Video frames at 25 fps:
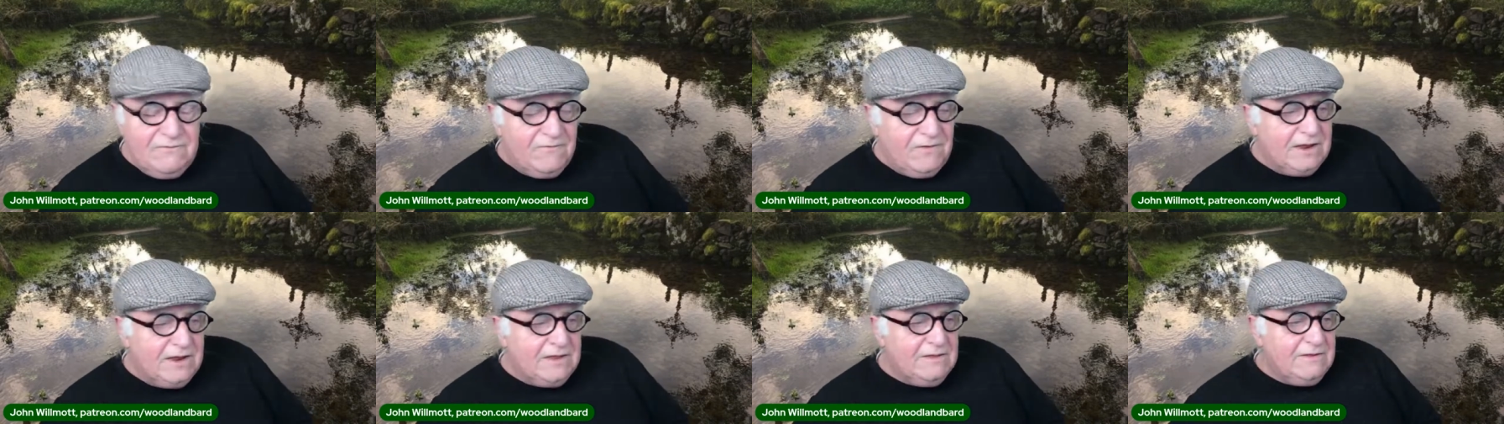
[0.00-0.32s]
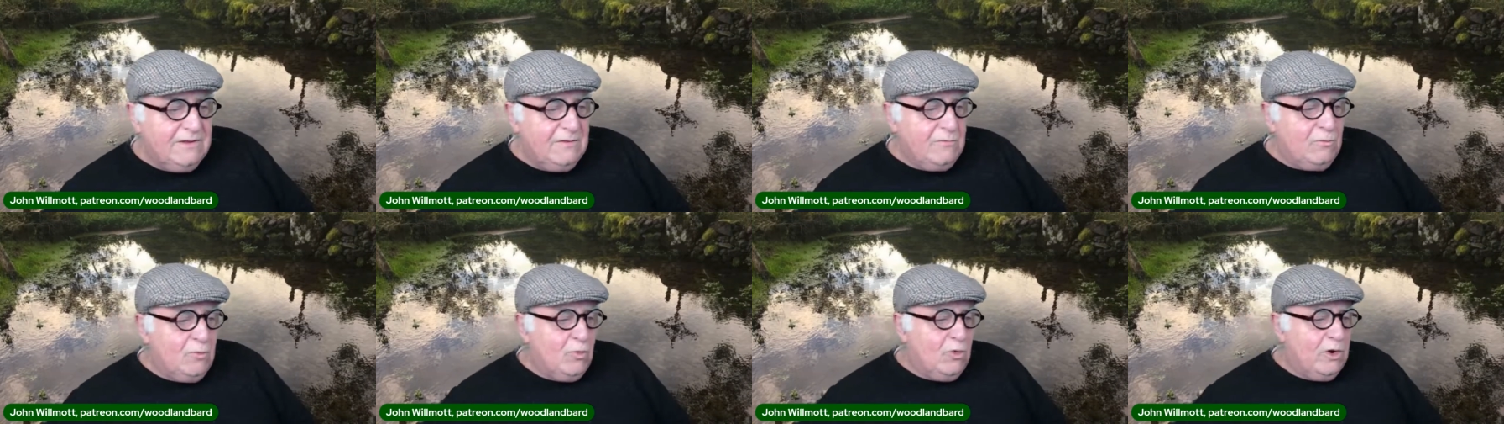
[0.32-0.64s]

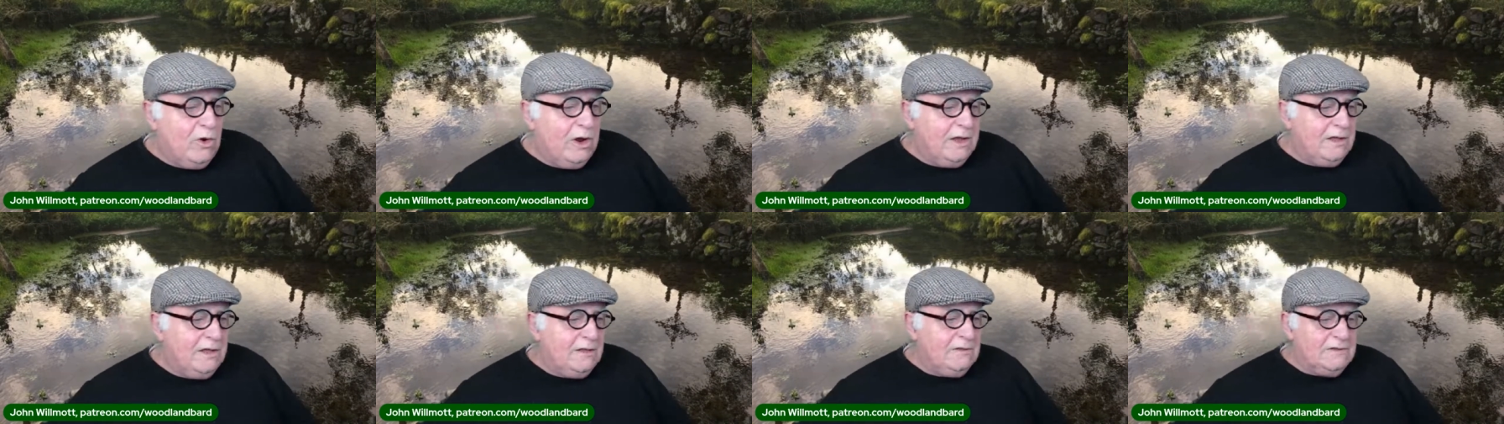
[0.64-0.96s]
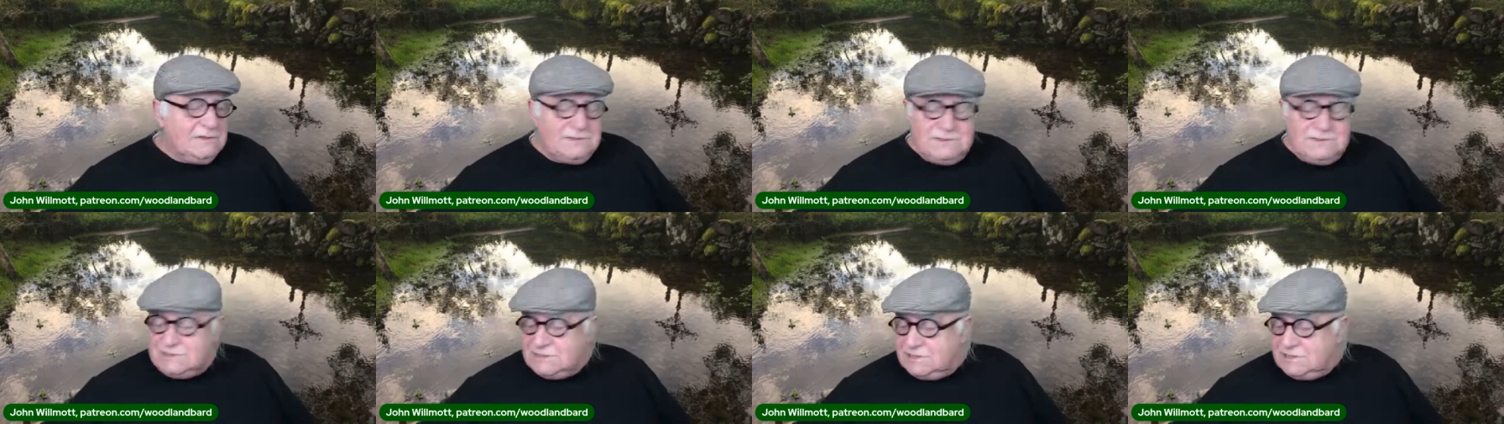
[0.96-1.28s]
Flint in
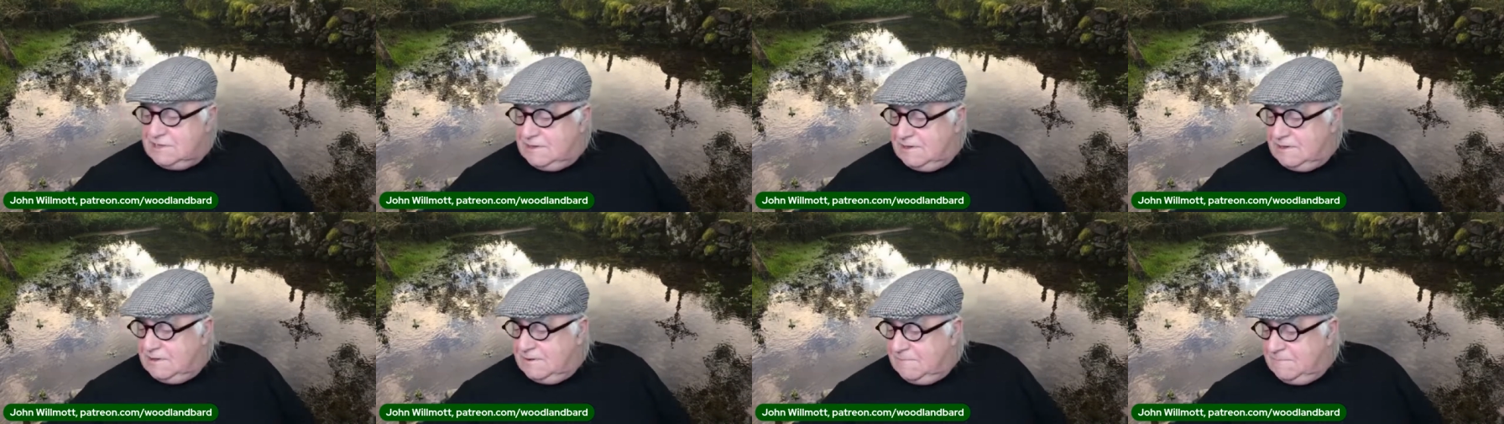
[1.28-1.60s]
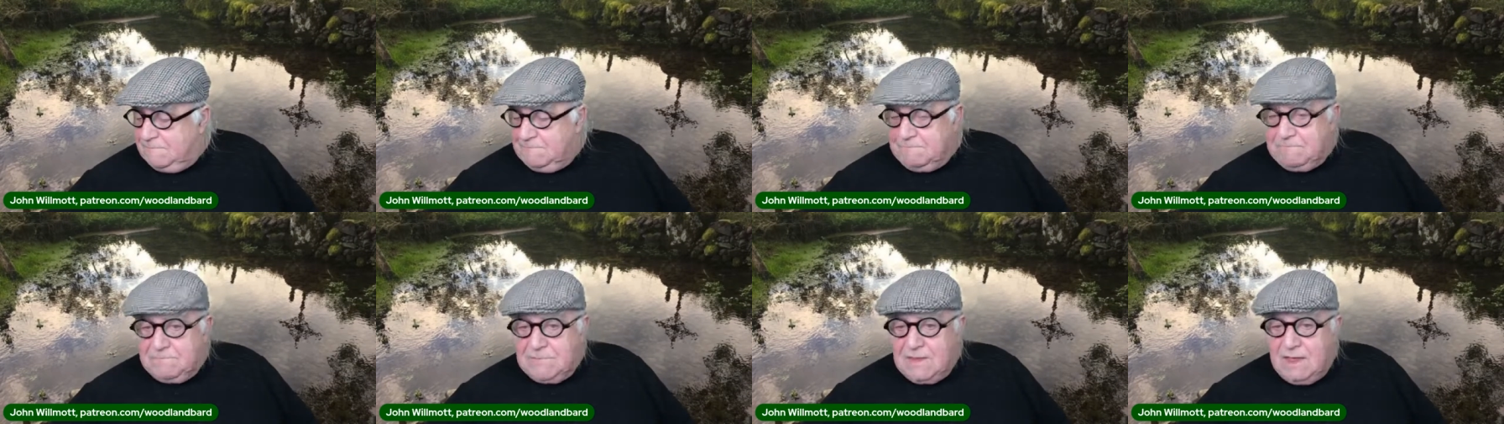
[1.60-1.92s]
Wales,
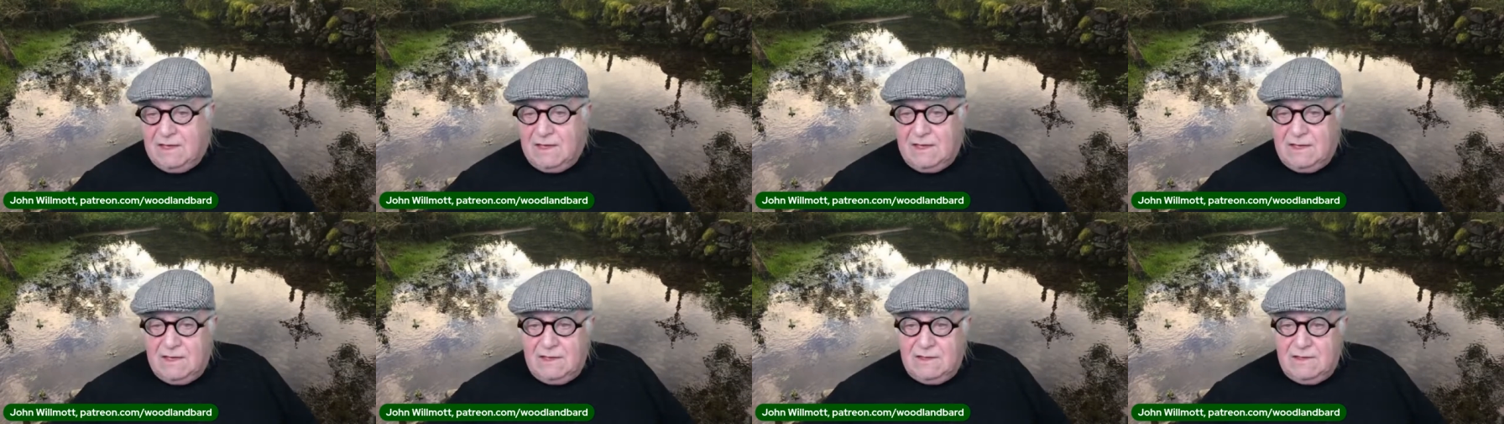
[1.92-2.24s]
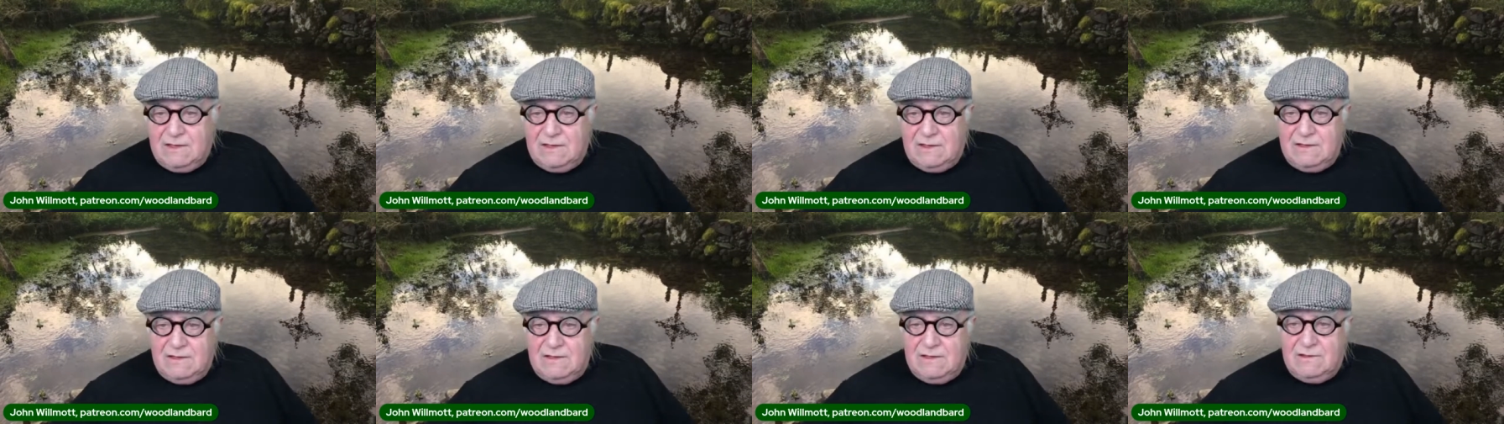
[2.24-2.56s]

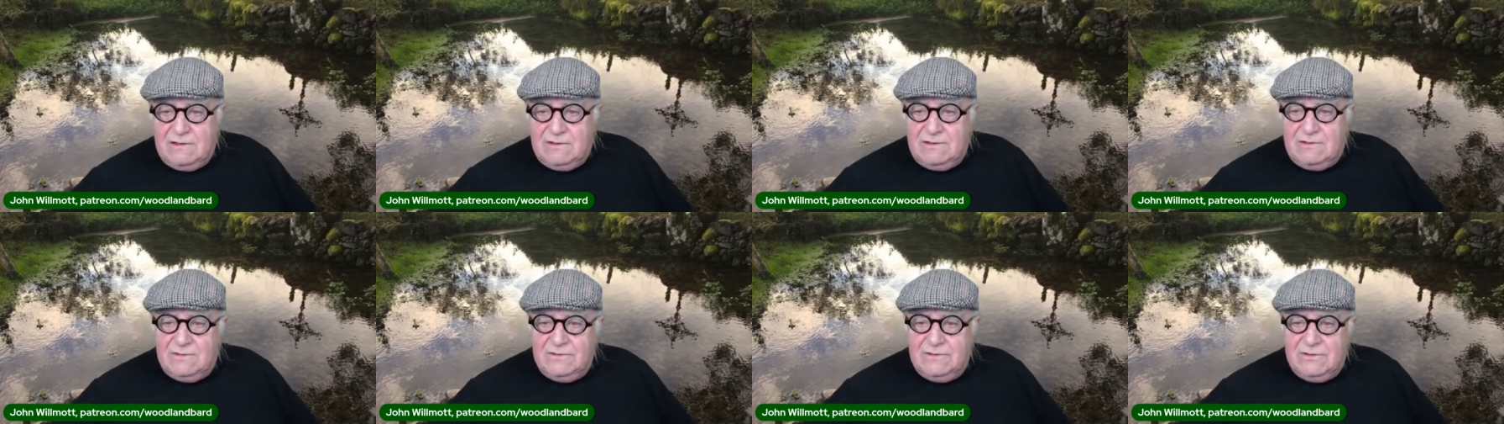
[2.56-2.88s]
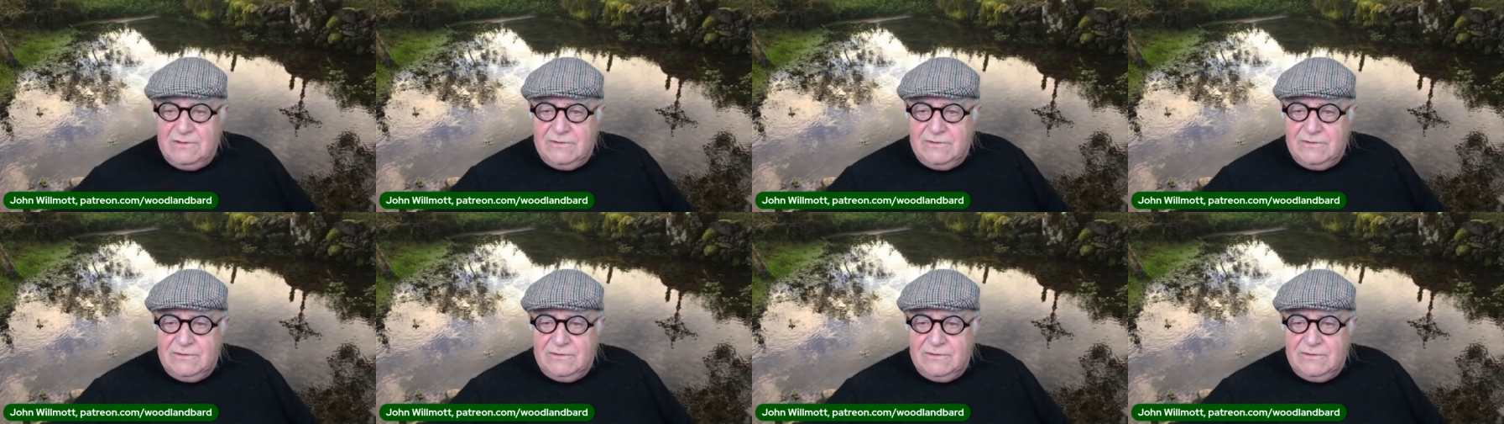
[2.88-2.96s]
uh,